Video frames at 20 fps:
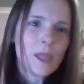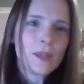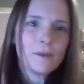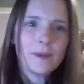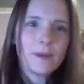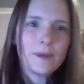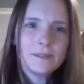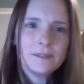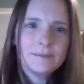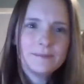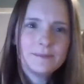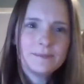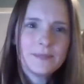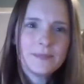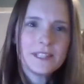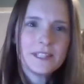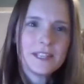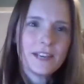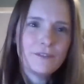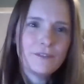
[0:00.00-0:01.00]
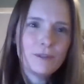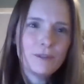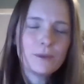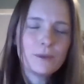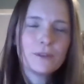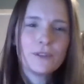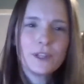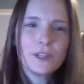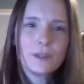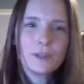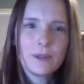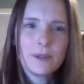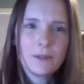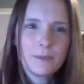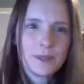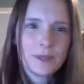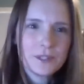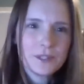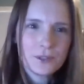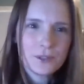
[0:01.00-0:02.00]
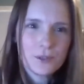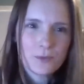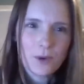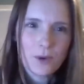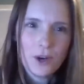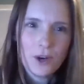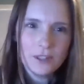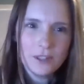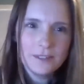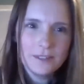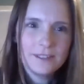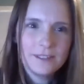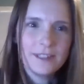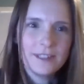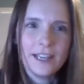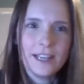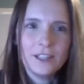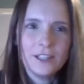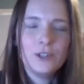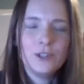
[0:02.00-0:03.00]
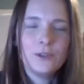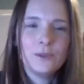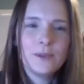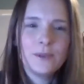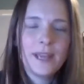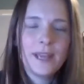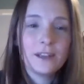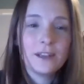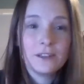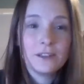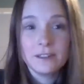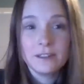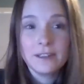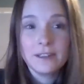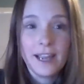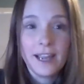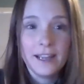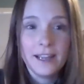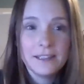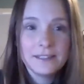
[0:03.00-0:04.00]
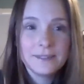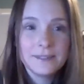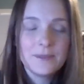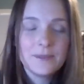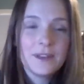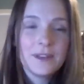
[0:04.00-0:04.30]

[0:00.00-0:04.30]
Well, aside from proving the Mythbusters wrong that you can herd cats,